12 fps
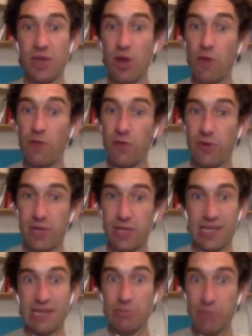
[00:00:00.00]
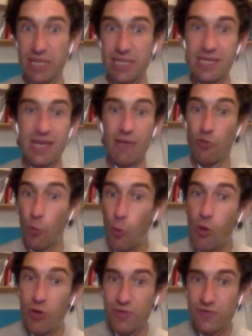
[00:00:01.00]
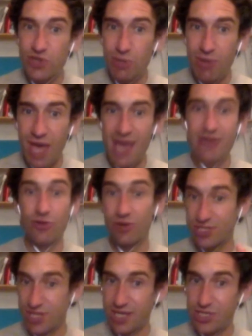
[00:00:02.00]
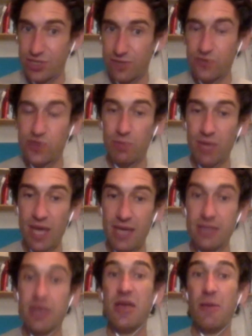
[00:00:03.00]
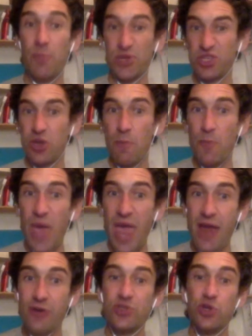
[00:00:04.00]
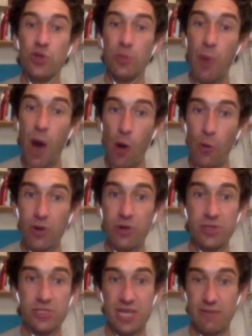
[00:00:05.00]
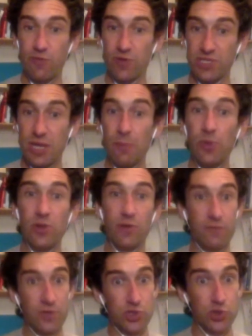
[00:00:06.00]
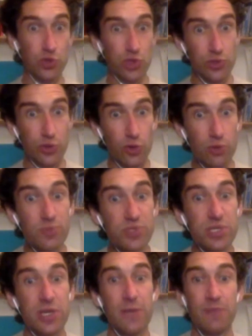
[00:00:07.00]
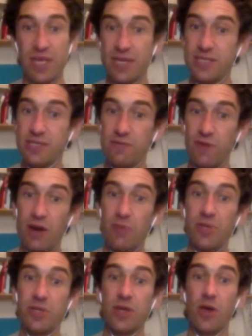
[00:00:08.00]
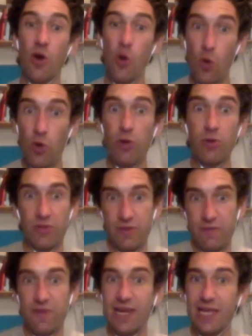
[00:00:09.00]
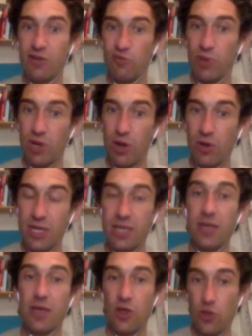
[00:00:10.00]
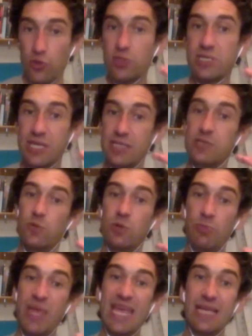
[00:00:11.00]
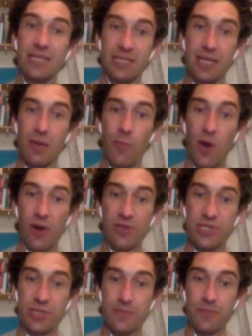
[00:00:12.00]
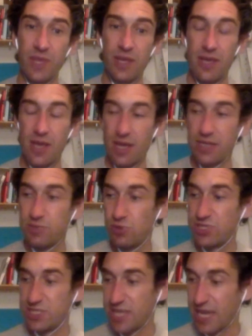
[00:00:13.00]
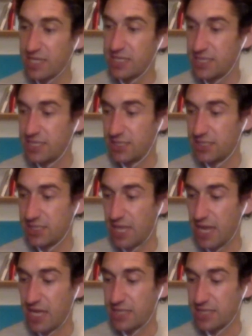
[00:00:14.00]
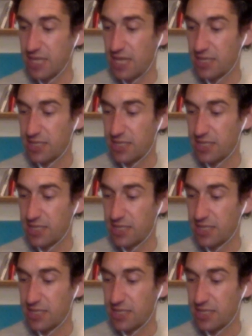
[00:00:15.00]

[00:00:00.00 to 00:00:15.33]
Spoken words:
offer a little Billy a reward of some kind or a sanction of some kind, but compared to the power, say, for example, of the social norms in his environment or the feeling of belonging, those things will pale in comparison. And I suppose the second thing to say is that